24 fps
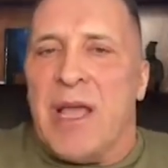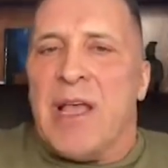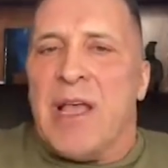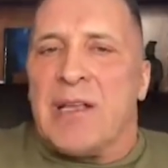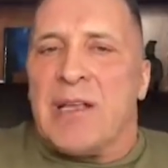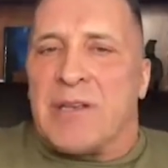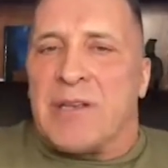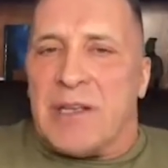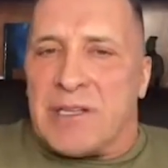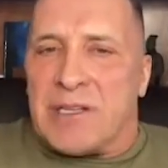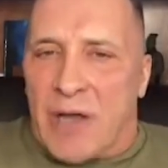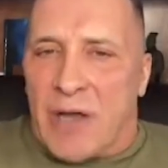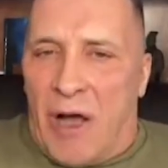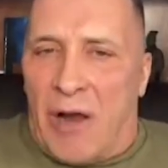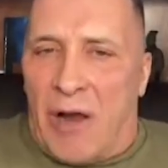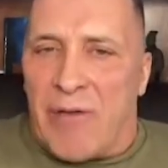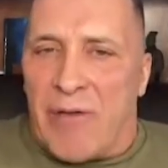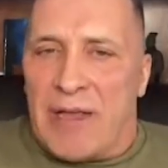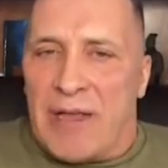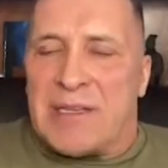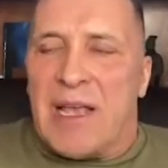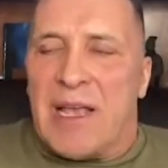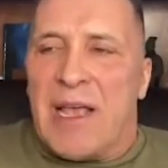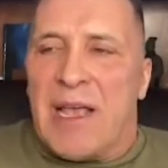So it's
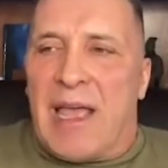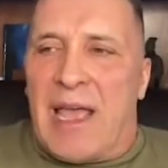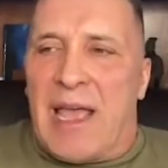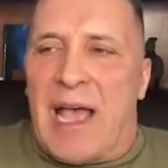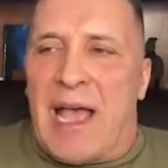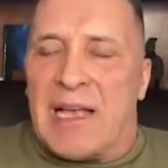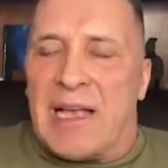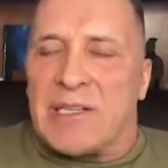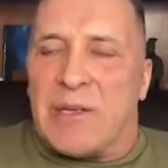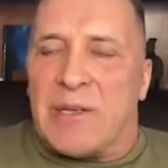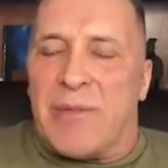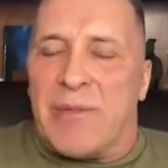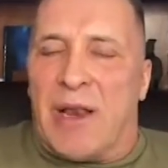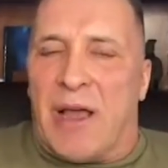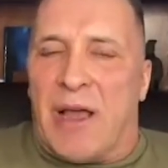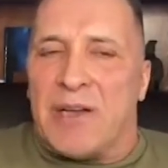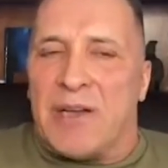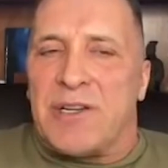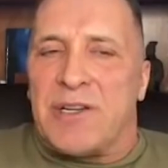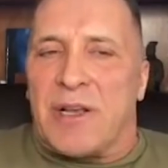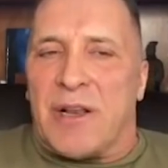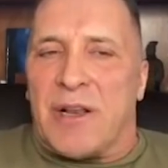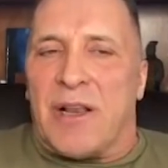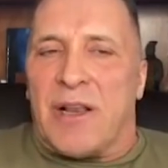always, it has to be
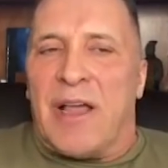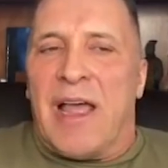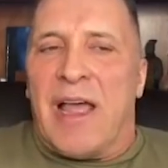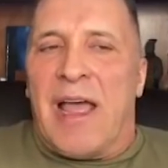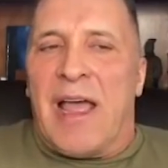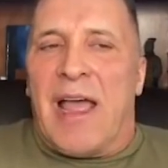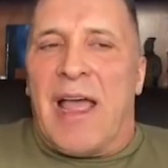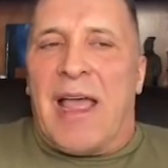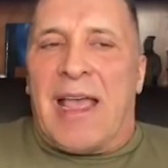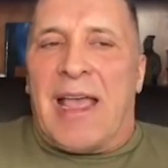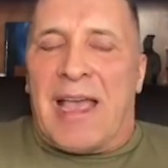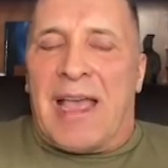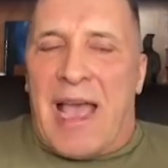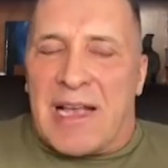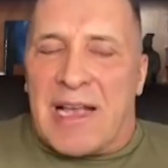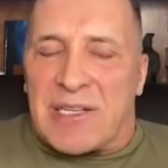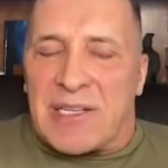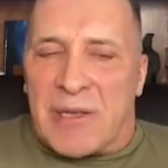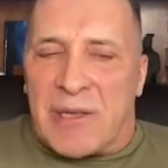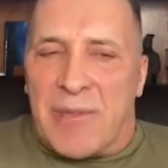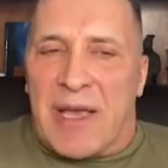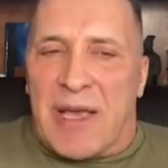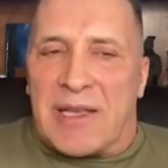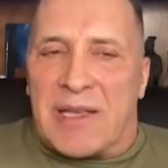logical. It
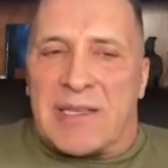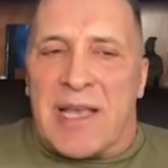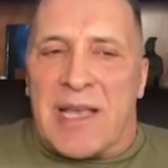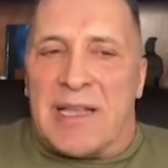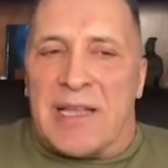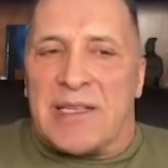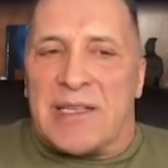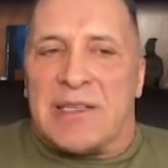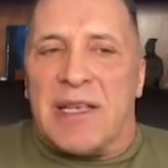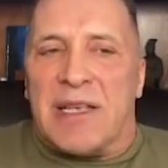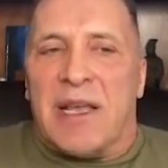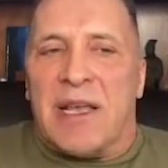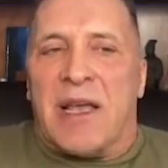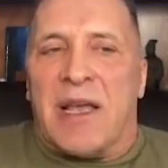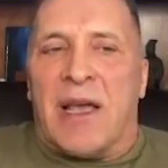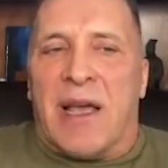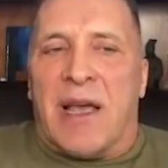has to make sense.